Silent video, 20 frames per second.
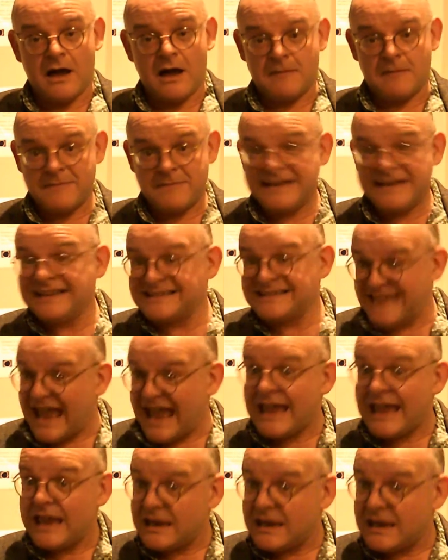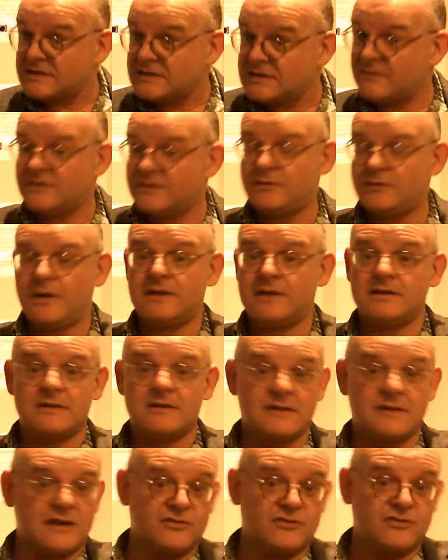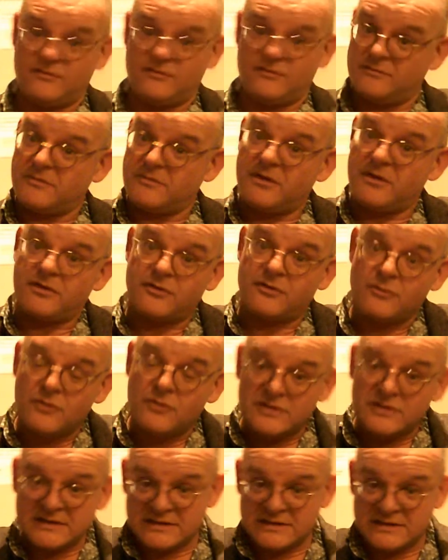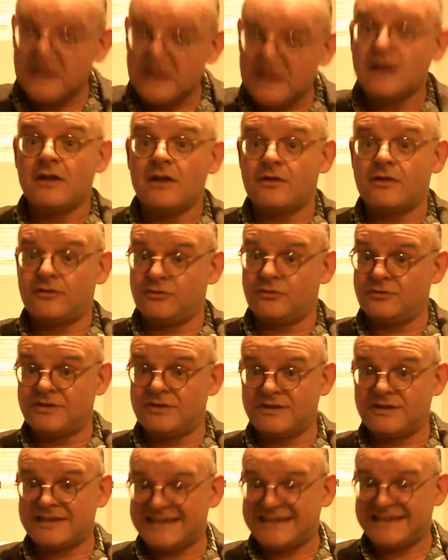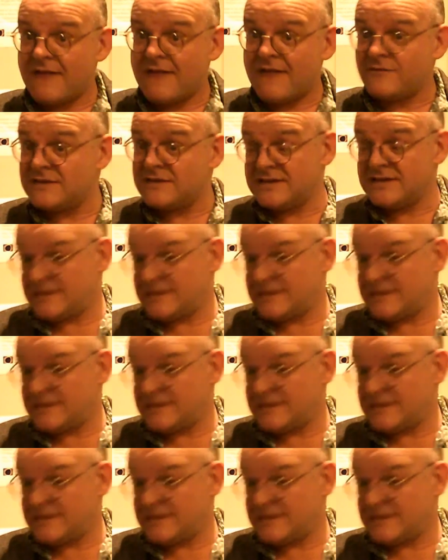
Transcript: middle decades of the 20th century, from the 30s through to the 70s.